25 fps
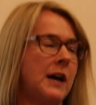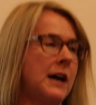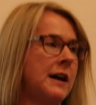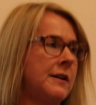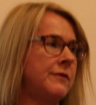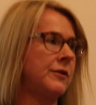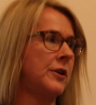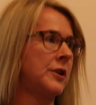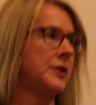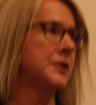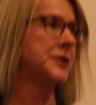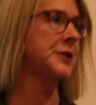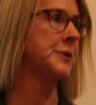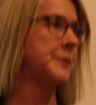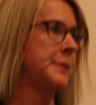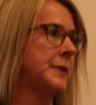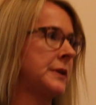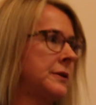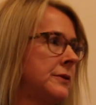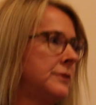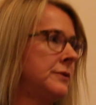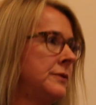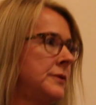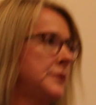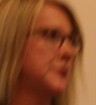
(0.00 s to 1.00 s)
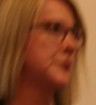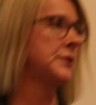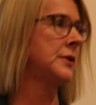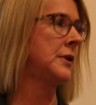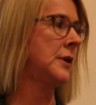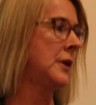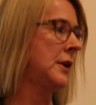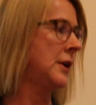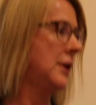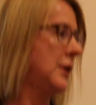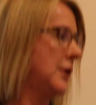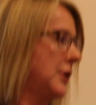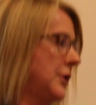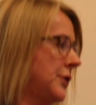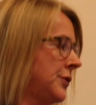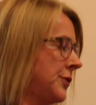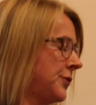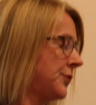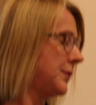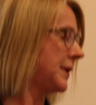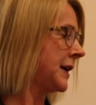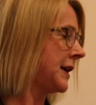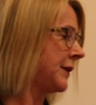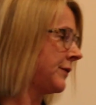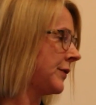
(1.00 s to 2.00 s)
5 hospitals.
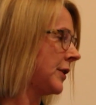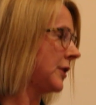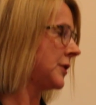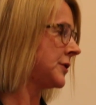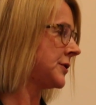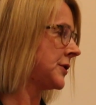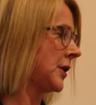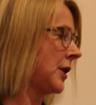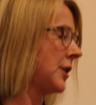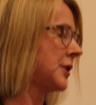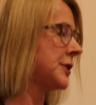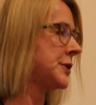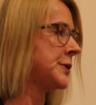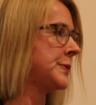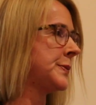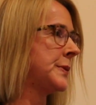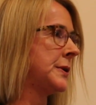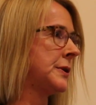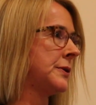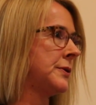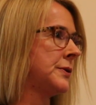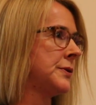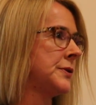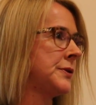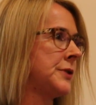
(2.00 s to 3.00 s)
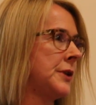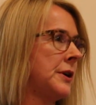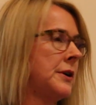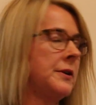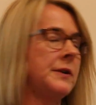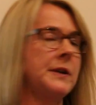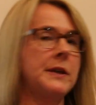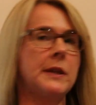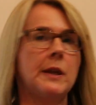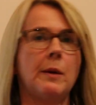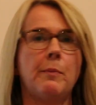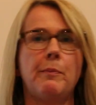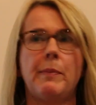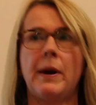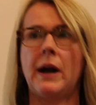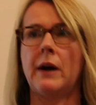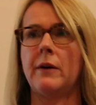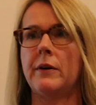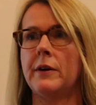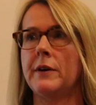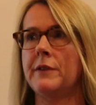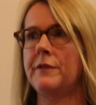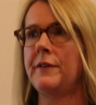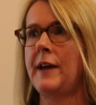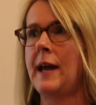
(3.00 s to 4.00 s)
3 of those hospitals are in the
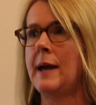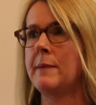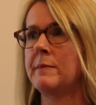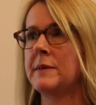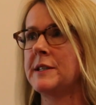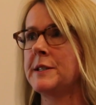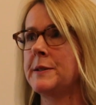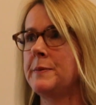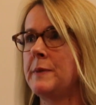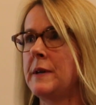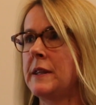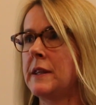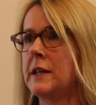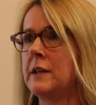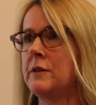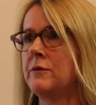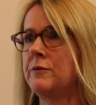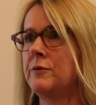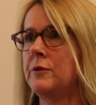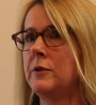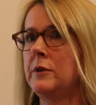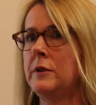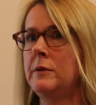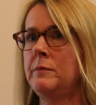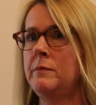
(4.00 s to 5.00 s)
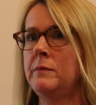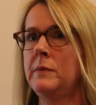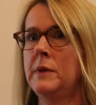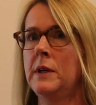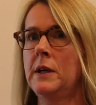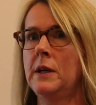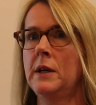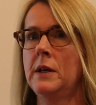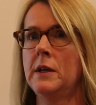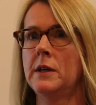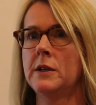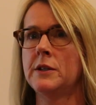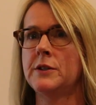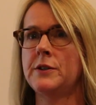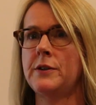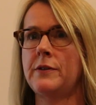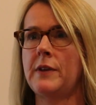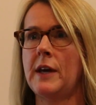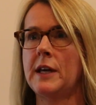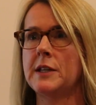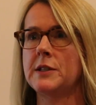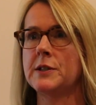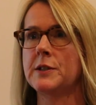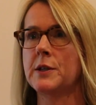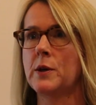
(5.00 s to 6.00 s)
borough of Hammersmith and Fulham. So
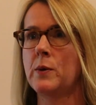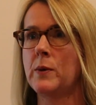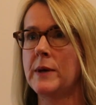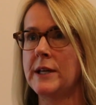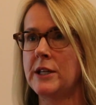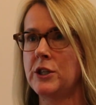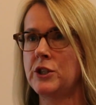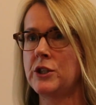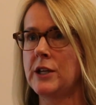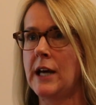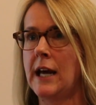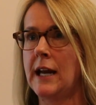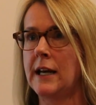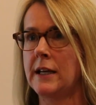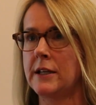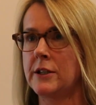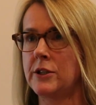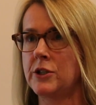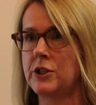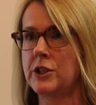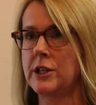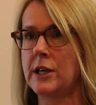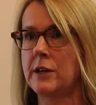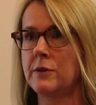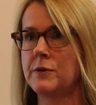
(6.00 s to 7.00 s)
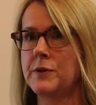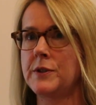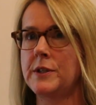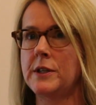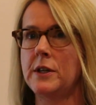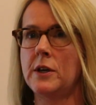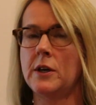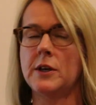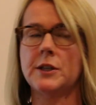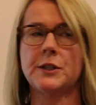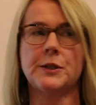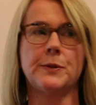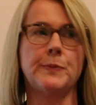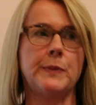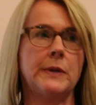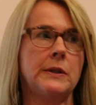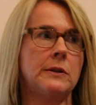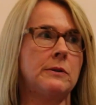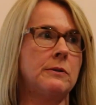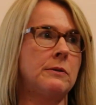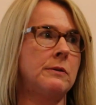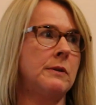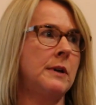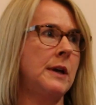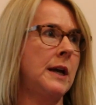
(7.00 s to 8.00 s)
that's Queen Charlotte and Chelsea
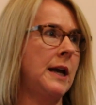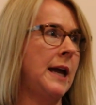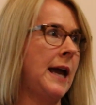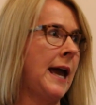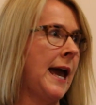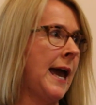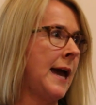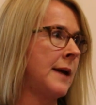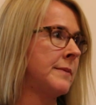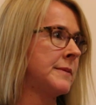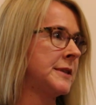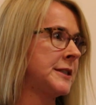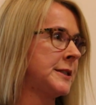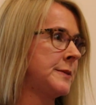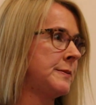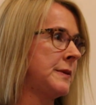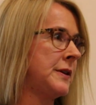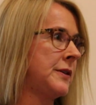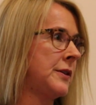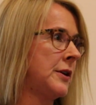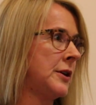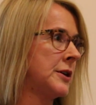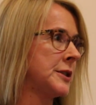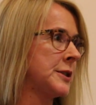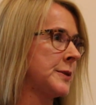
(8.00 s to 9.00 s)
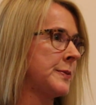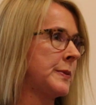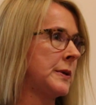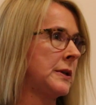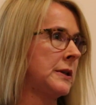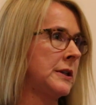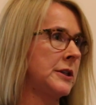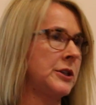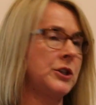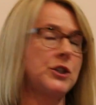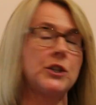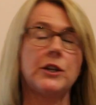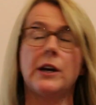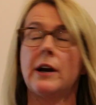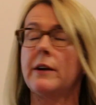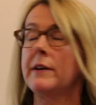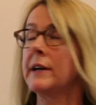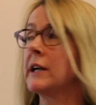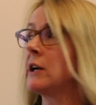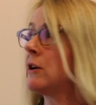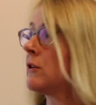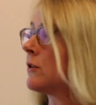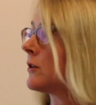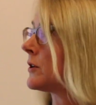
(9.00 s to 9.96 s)
Hospital, Hammersmith Hospital and Charing